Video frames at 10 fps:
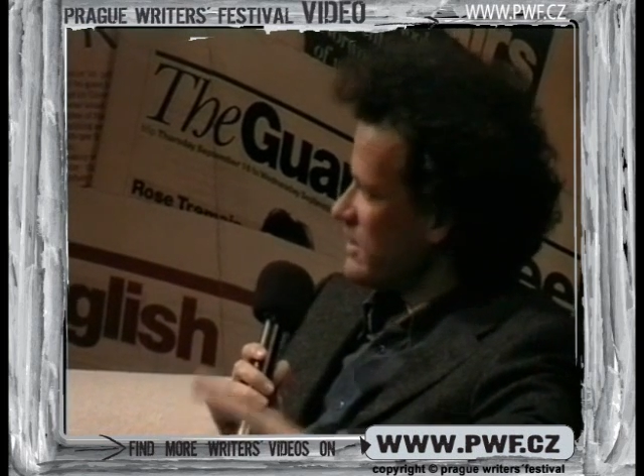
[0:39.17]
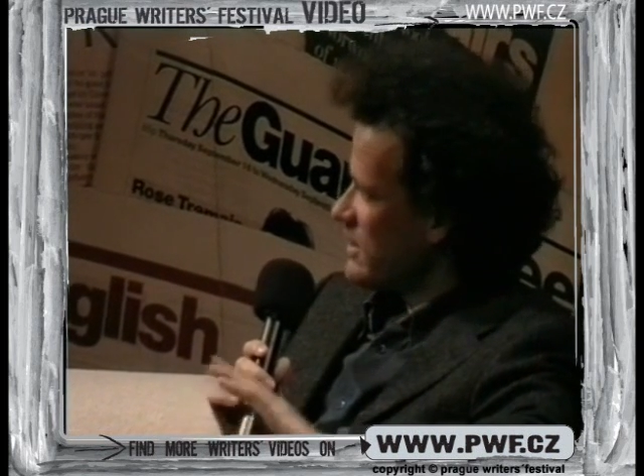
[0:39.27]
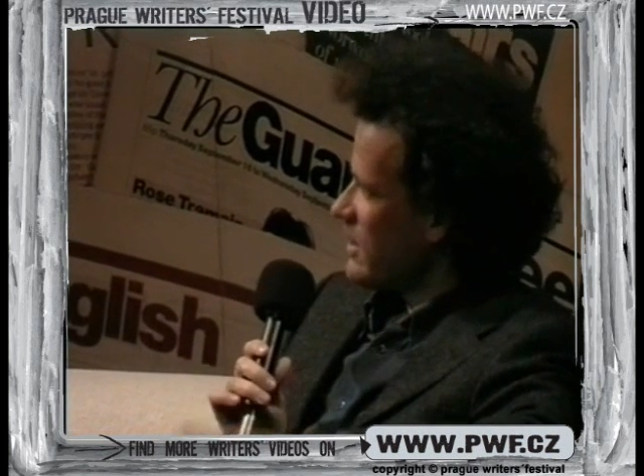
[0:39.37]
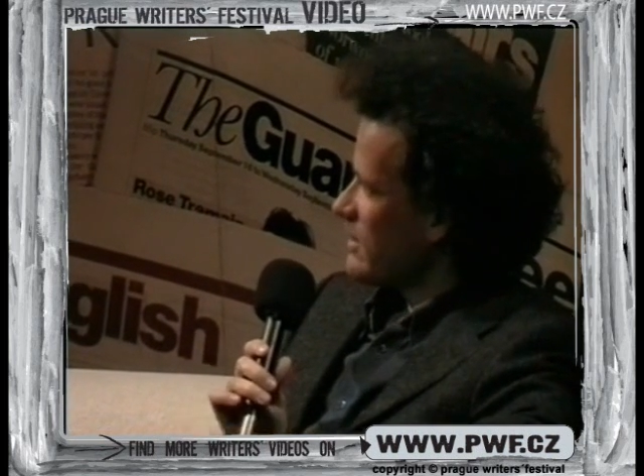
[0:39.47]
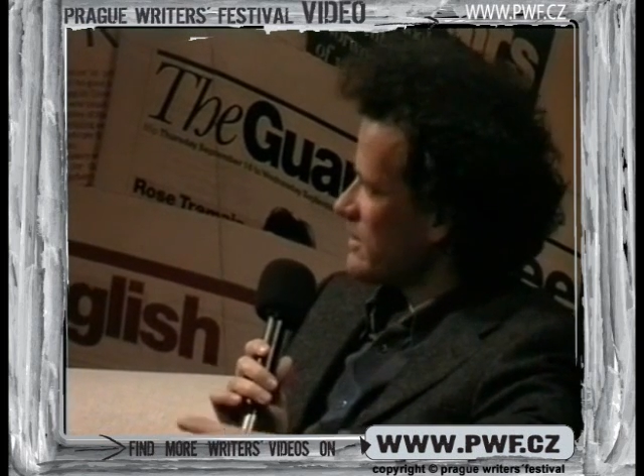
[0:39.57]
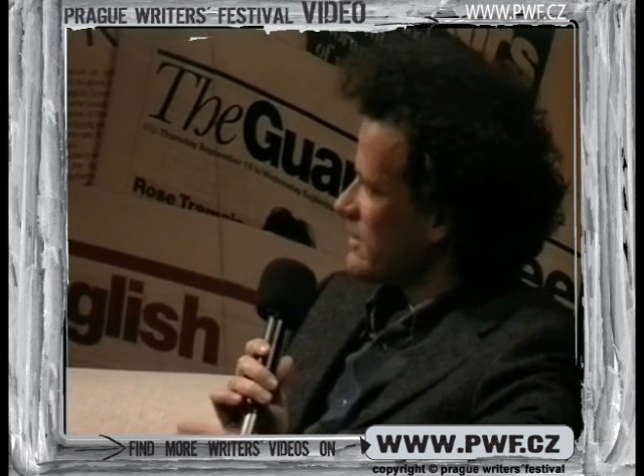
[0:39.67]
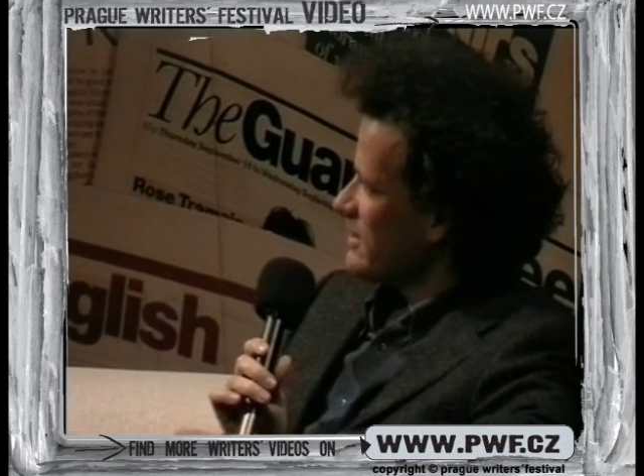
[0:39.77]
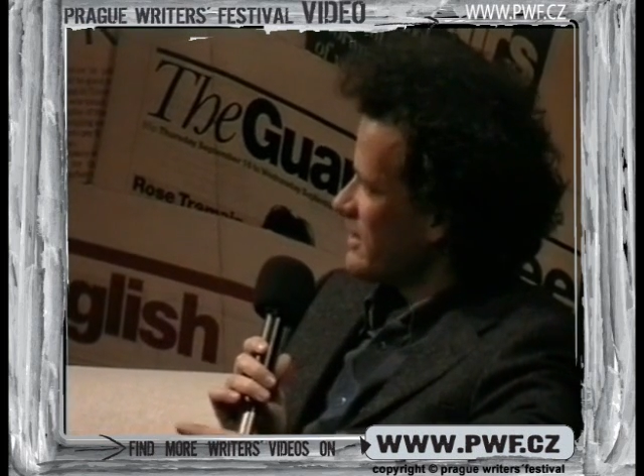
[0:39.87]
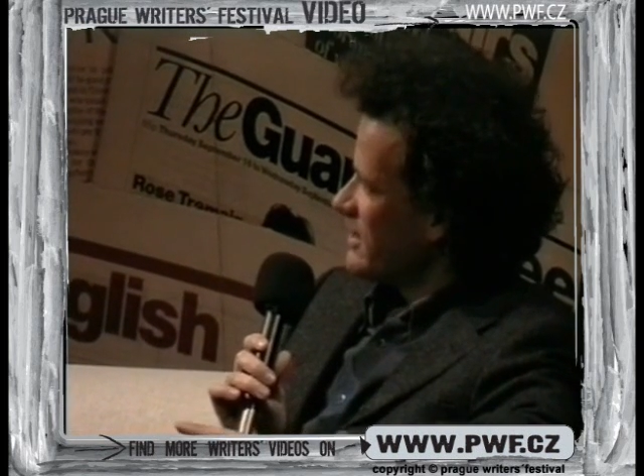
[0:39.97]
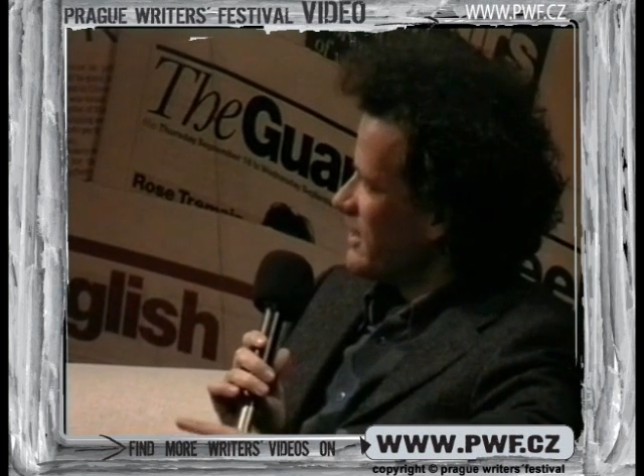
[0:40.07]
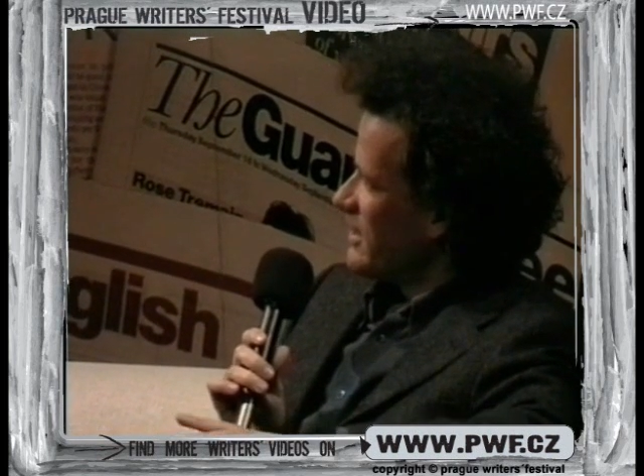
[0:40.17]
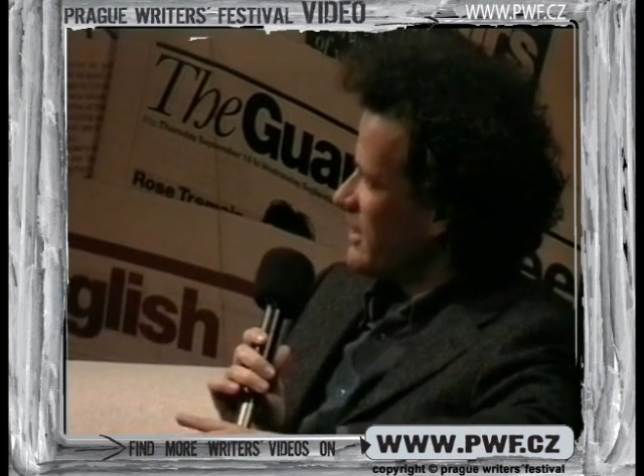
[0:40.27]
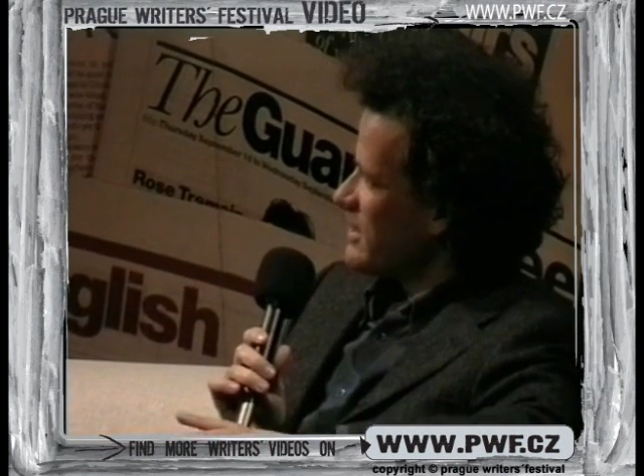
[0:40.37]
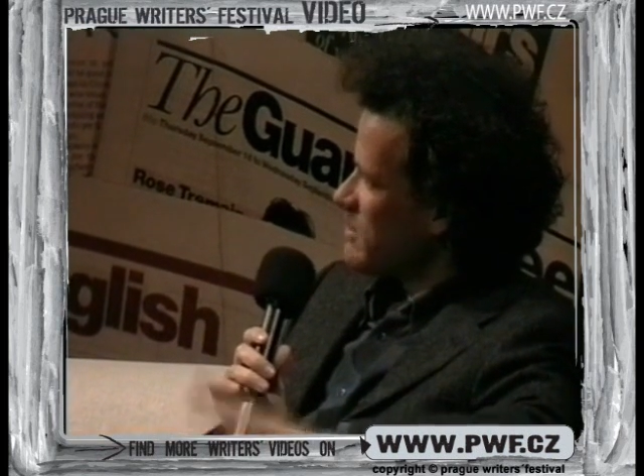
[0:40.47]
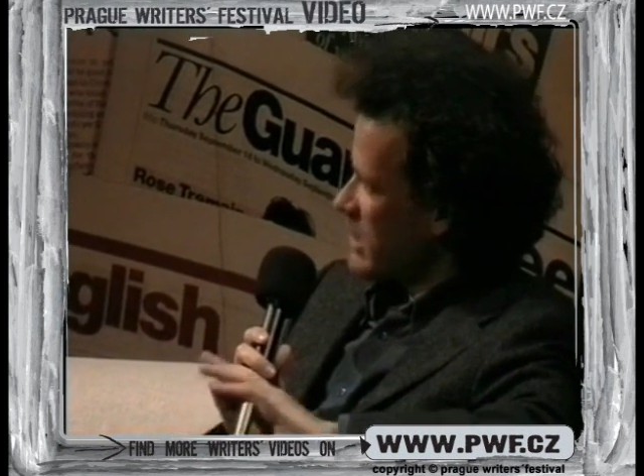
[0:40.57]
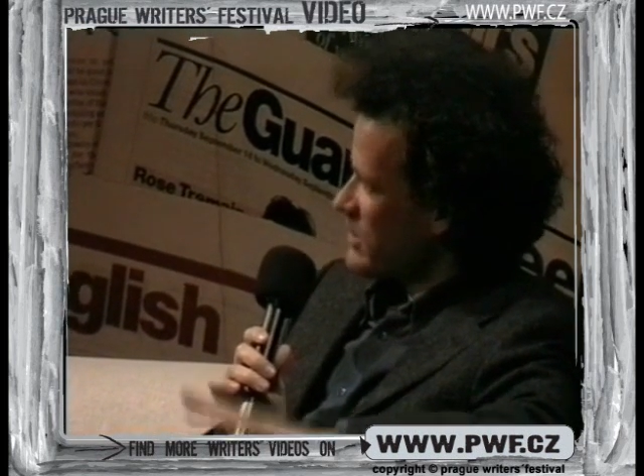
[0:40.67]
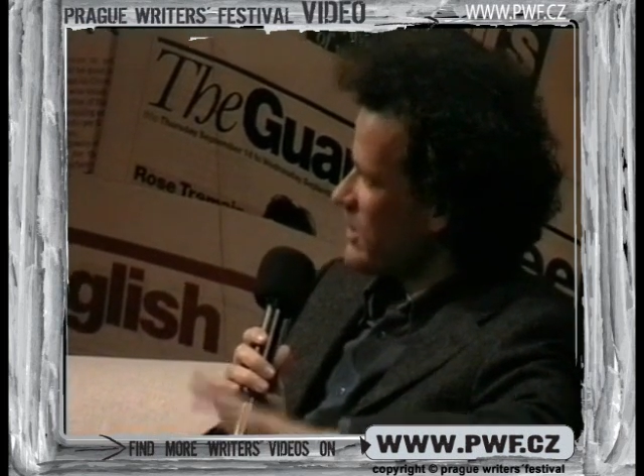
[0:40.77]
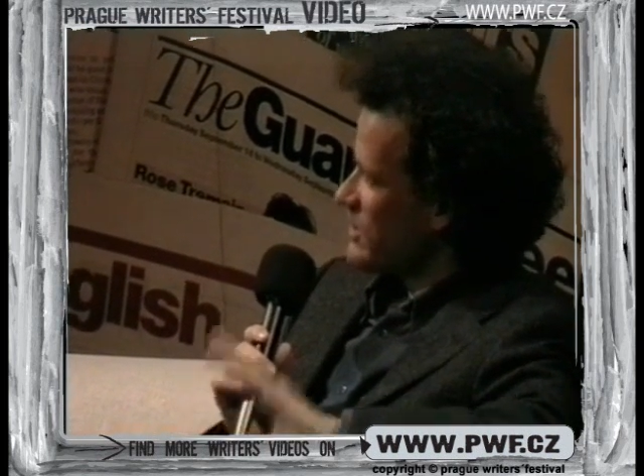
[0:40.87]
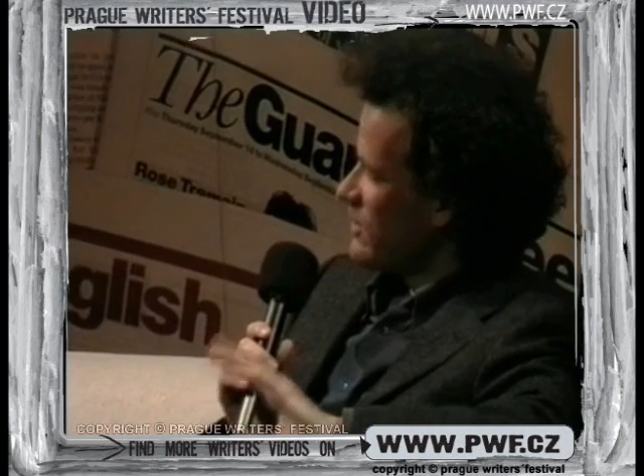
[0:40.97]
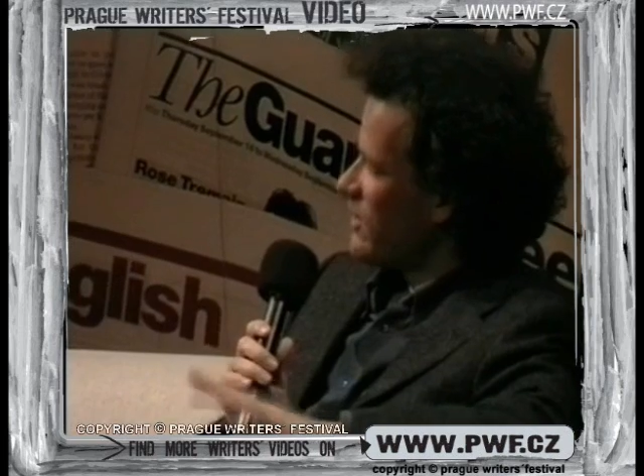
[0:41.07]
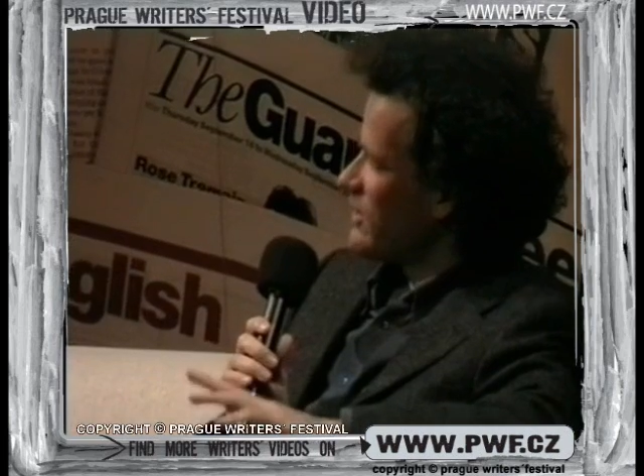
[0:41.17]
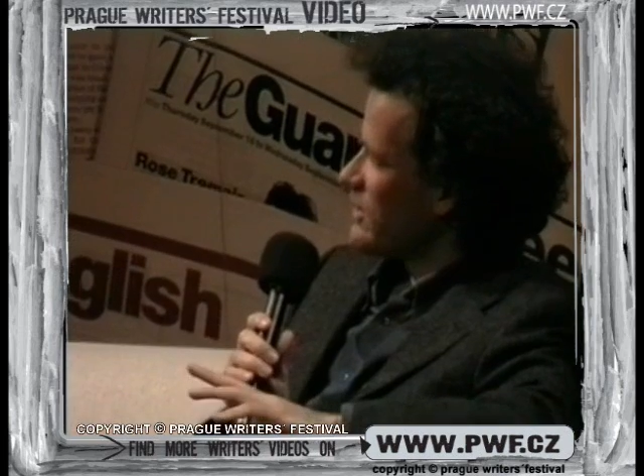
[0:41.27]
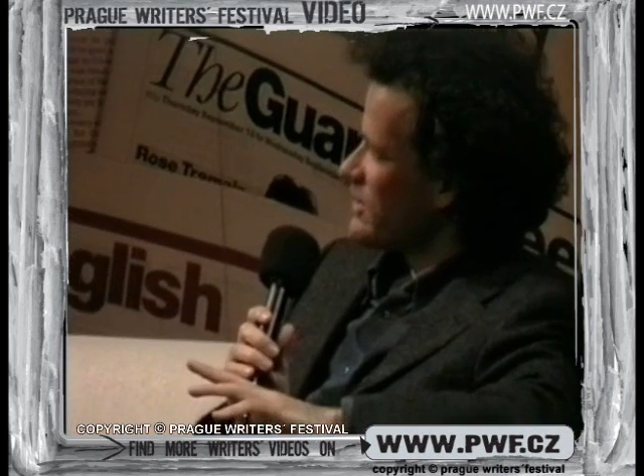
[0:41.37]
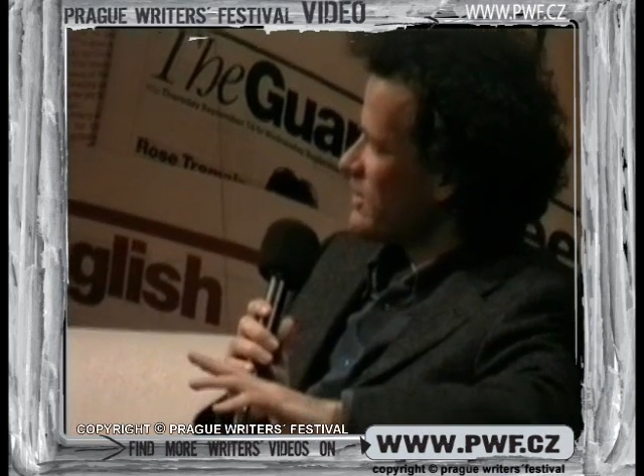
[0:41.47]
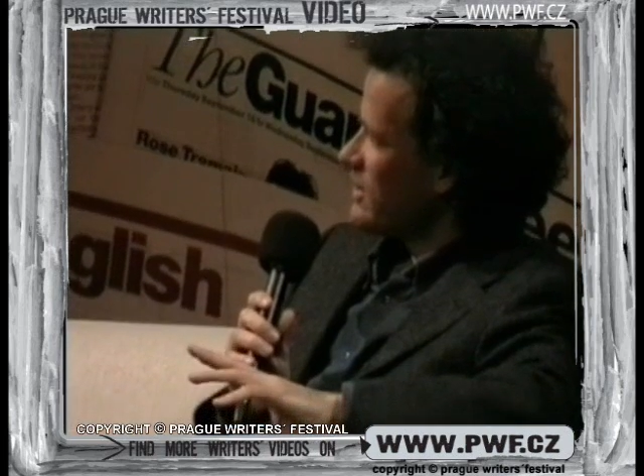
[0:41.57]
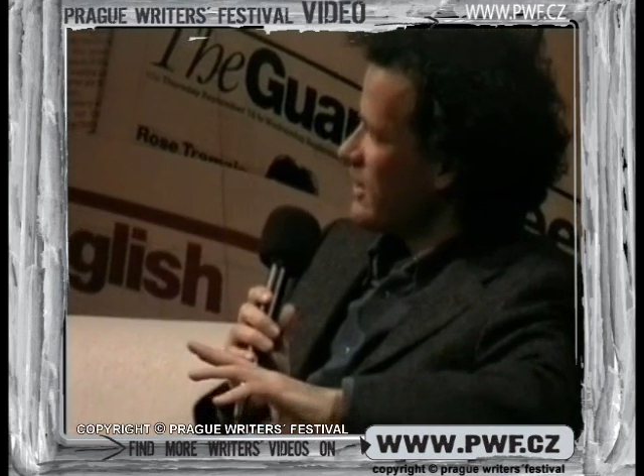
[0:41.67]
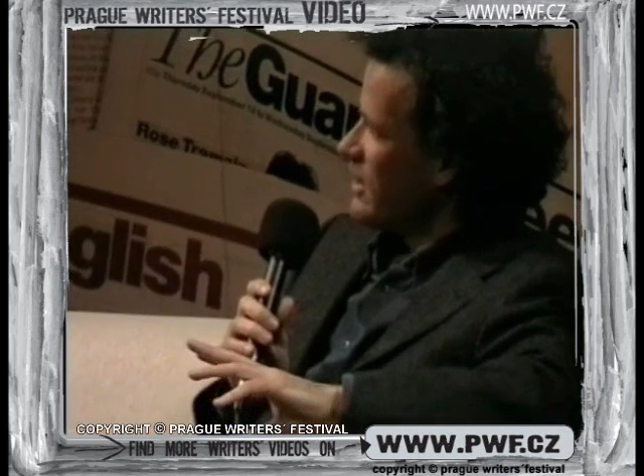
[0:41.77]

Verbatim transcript: sucks, especially as an artist.